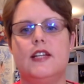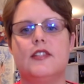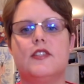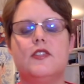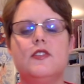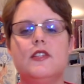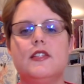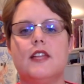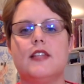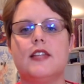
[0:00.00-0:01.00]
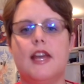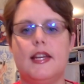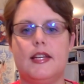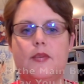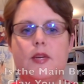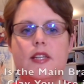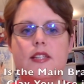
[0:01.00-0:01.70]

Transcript: and Susie says, Katie, what is